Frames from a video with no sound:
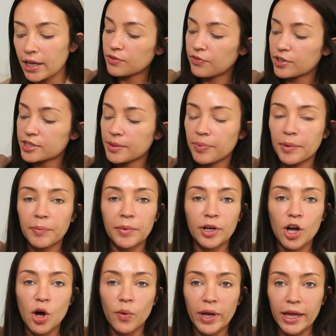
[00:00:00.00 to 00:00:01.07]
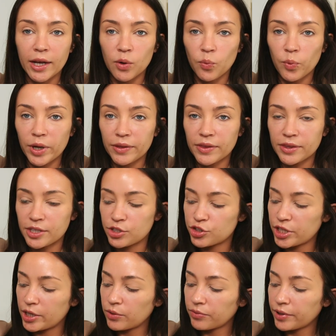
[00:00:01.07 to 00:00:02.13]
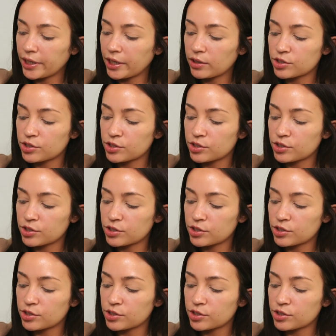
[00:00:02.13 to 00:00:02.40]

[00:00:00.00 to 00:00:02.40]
So first up, I'm going to go in with this shade over here.